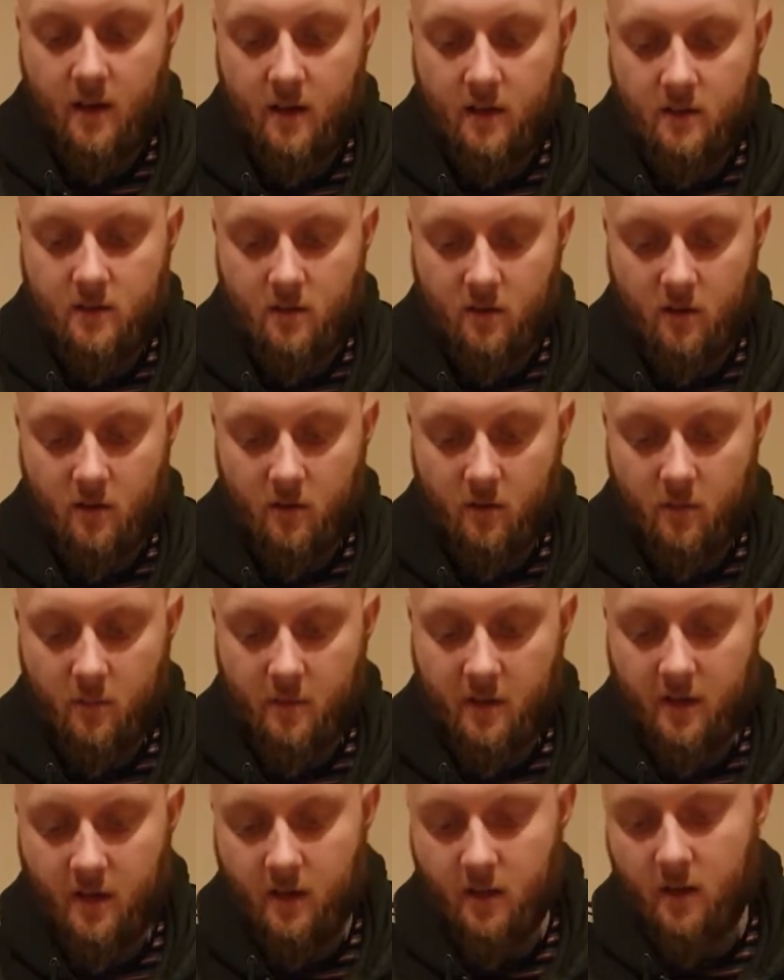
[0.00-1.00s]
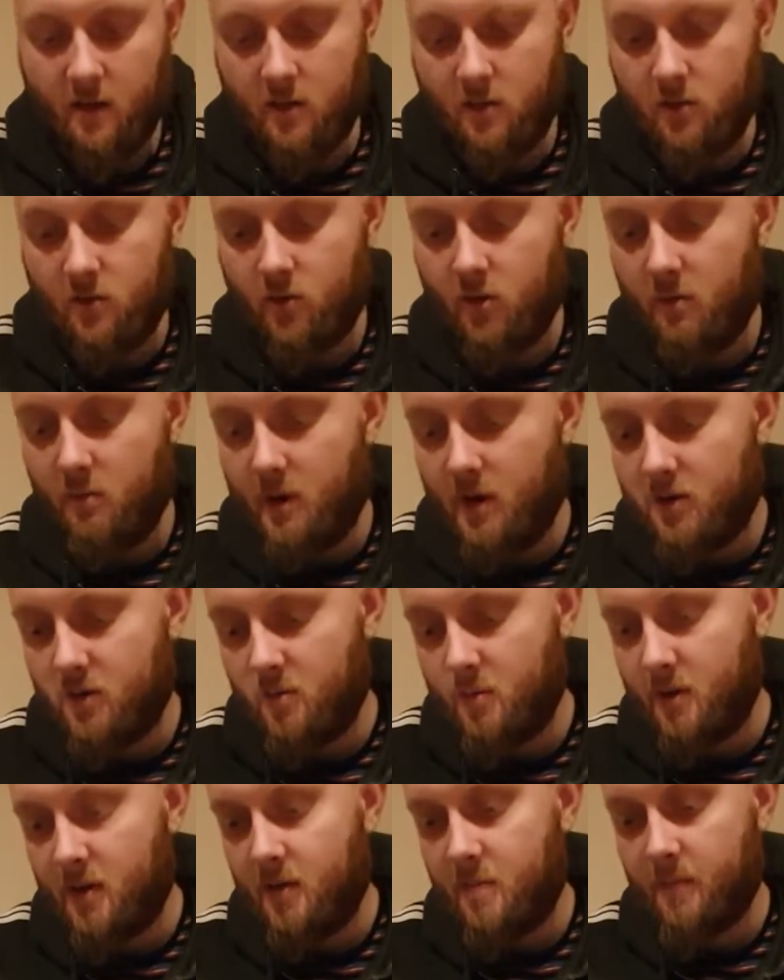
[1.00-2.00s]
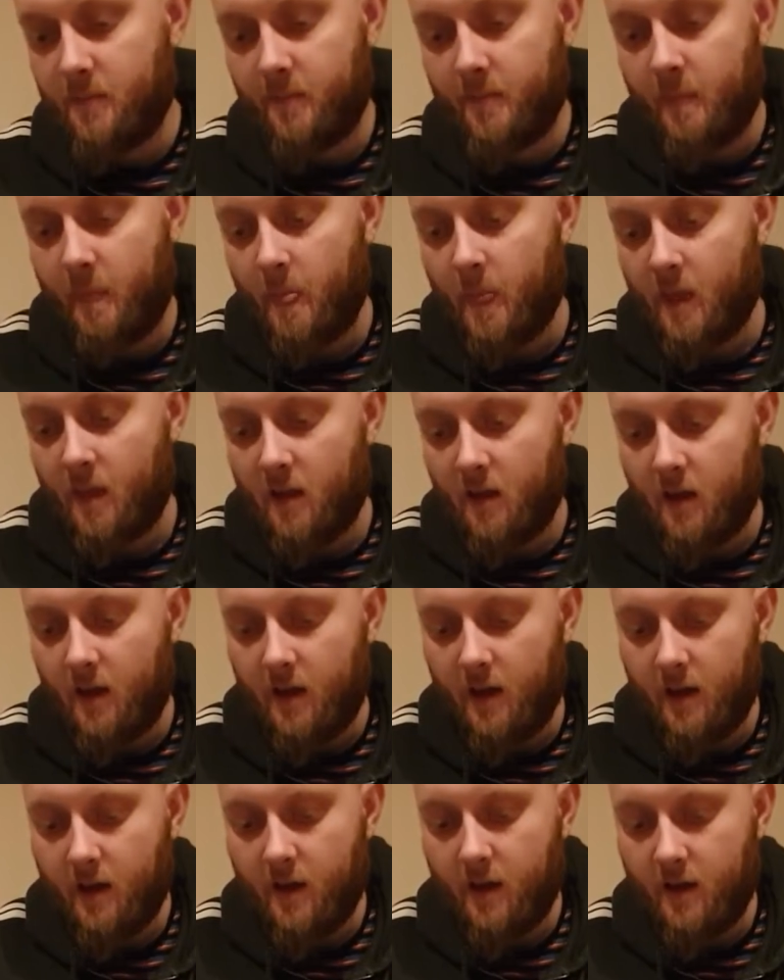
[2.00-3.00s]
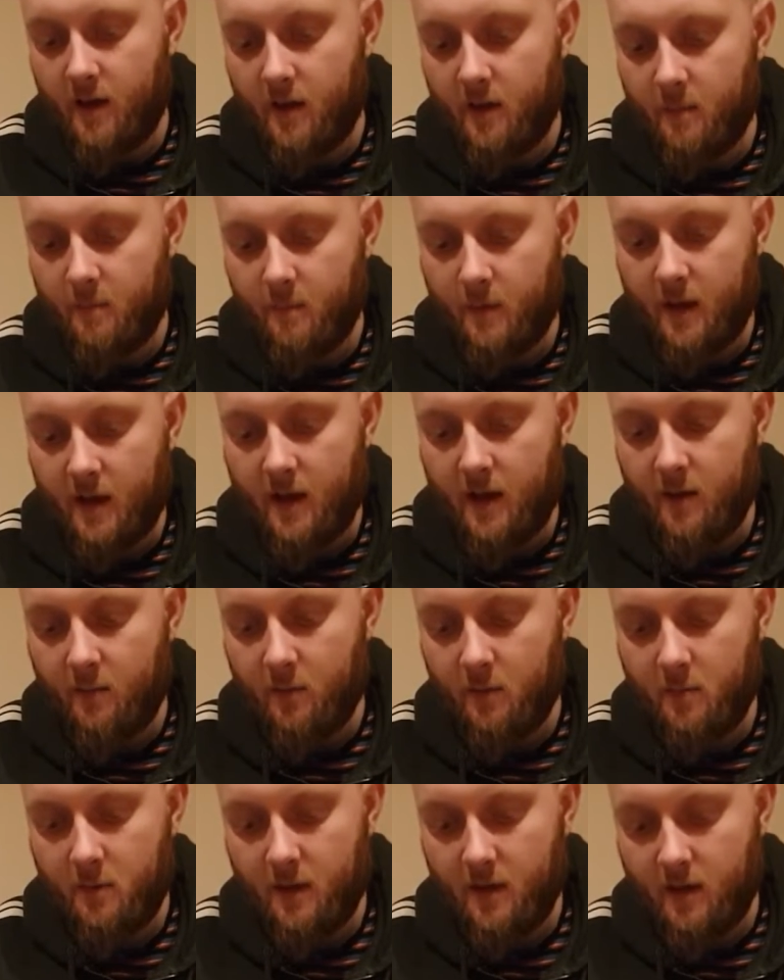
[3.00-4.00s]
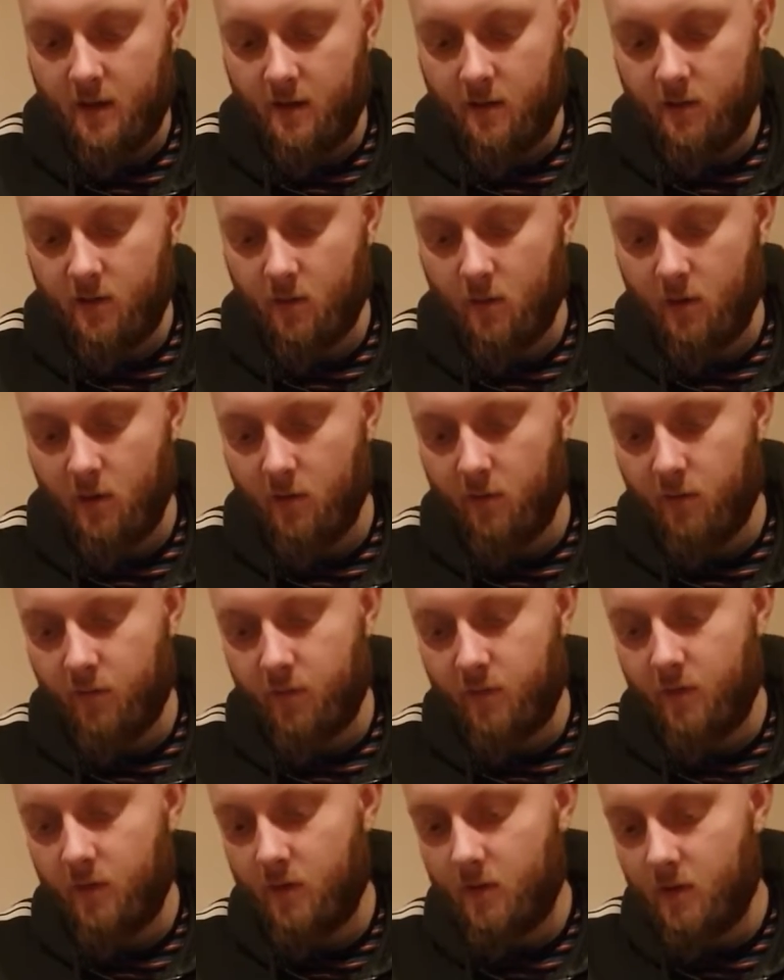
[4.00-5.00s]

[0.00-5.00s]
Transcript: So we play 3 Batteryman, and we play 2 Aloof.